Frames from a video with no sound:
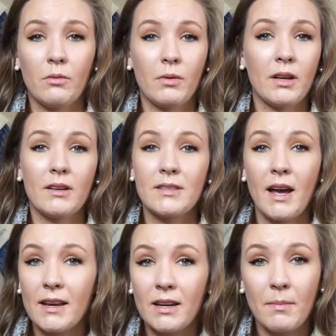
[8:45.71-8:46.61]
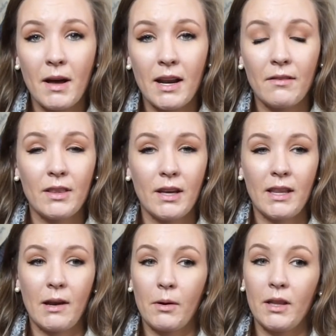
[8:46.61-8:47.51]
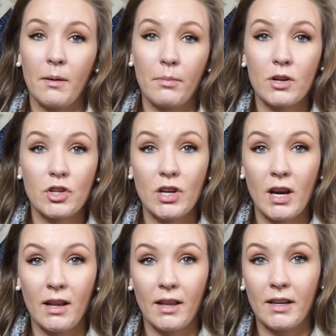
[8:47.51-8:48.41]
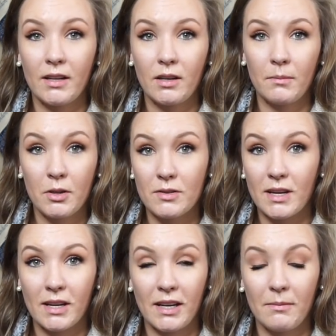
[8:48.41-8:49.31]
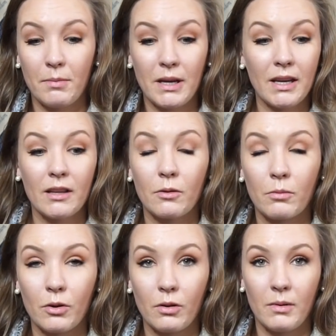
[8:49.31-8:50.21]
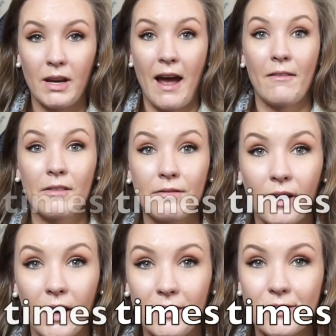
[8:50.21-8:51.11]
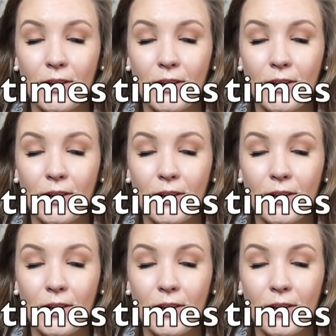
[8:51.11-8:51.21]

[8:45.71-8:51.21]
They're really excited about everything, and they really appreciate like music and being in the room and having fun.